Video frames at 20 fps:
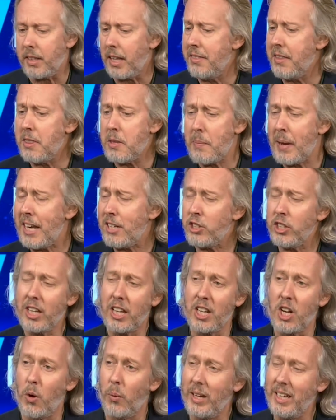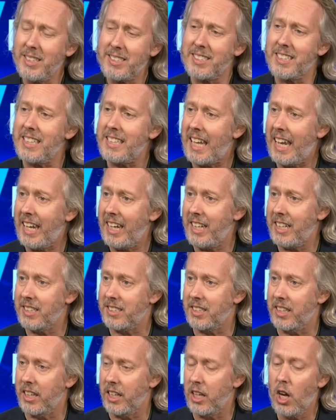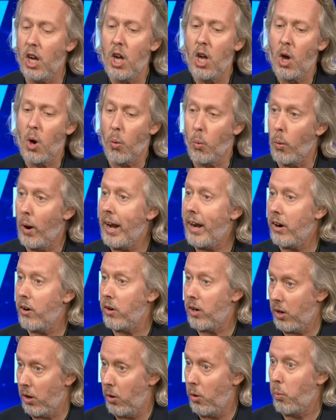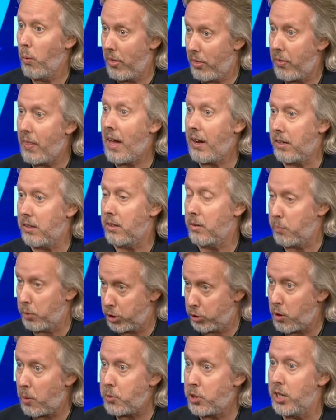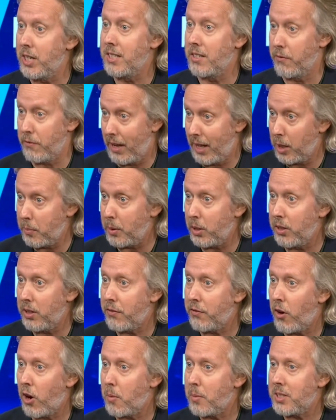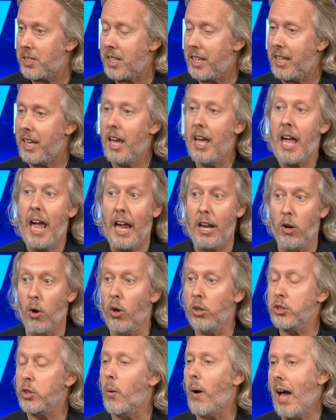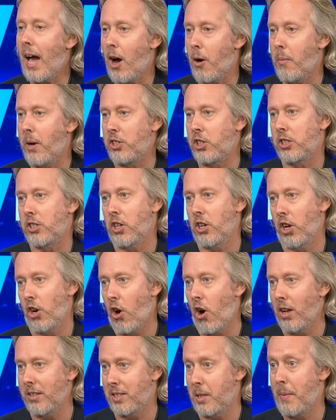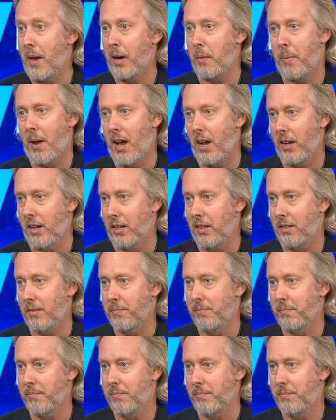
then the patient can know instantaneously where, or whether that prescription is available in the pharmacy, and also how much it's going to cost them out of pocket.